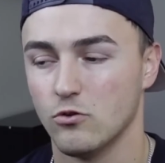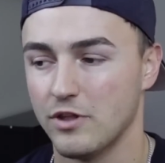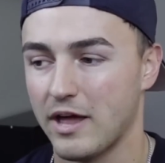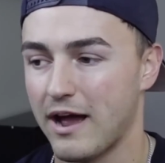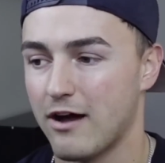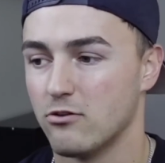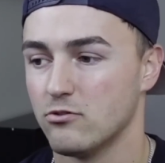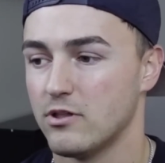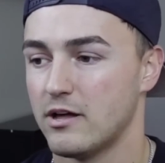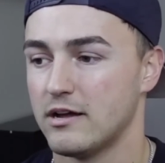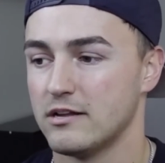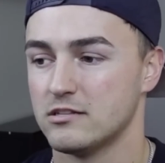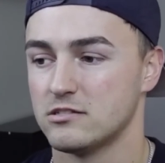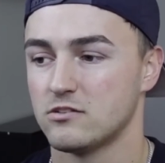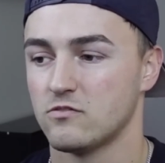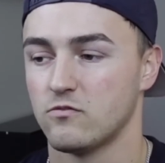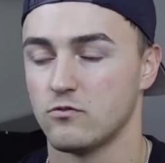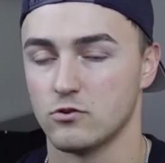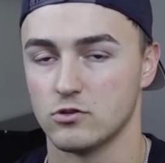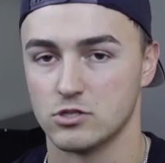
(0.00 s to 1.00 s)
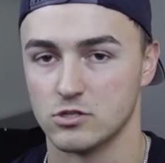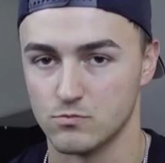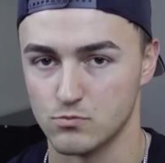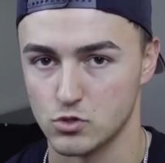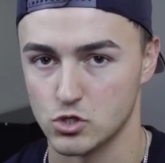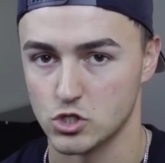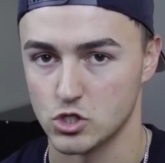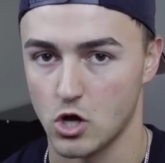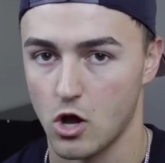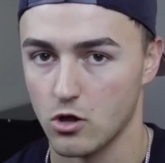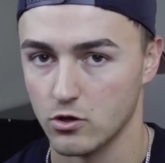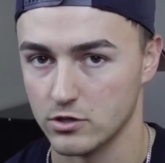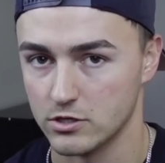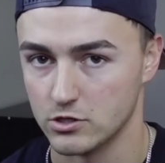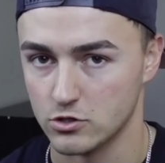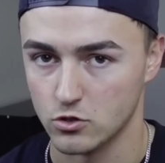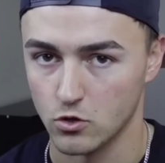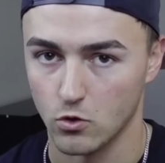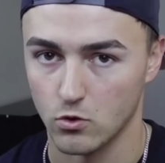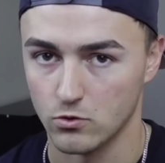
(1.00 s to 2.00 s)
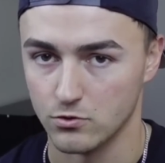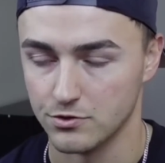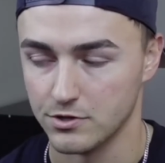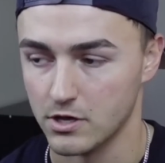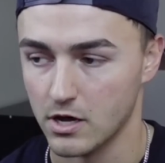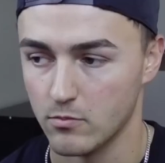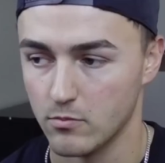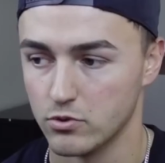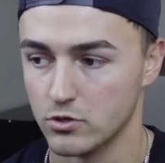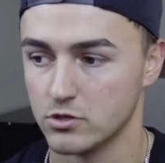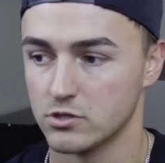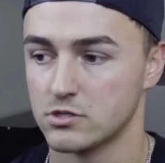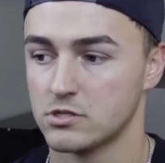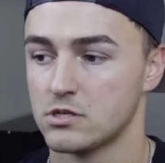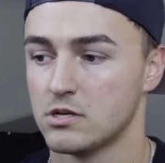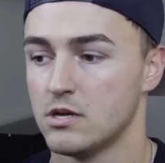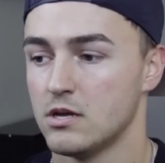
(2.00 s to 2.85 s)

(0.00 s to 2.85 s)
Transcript: outlines for some solid gold numbers,